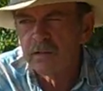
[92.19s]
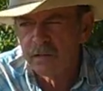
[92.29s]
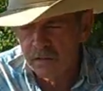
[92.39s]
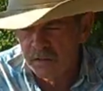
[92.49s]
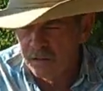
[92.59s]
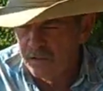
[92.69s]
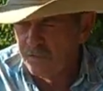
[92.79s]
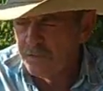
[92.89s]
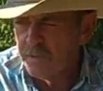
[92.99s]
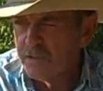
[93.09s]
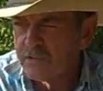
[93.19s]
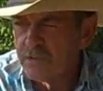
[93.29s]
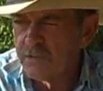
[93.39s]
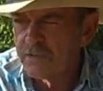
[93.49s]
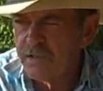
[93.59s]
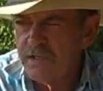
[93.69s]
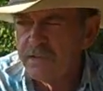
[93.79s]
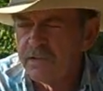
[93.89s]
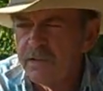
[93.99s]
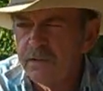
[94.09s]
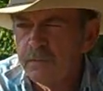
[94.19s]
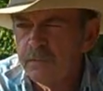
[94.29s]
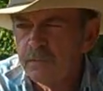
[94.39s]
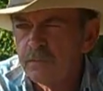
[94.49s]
if the bear starts chasing you,